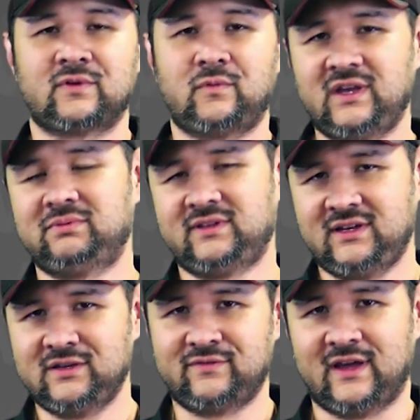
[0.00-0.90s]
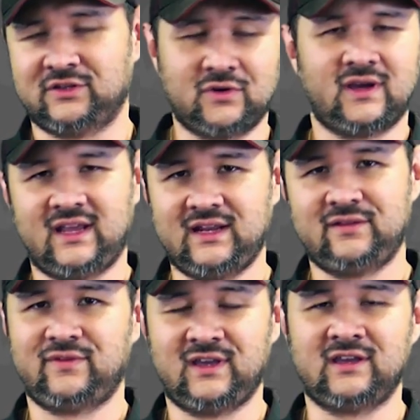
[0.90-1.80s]
we believe that you can
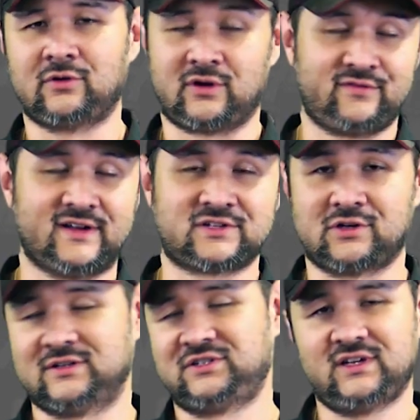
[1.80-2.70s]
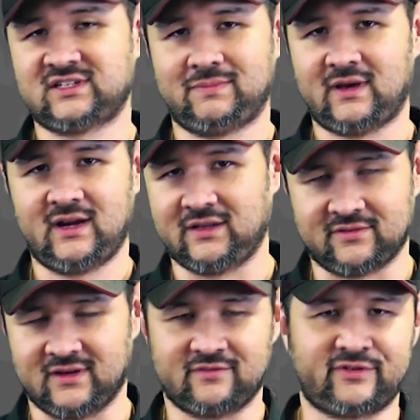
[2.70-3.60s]
ADV or adventure on just about anything,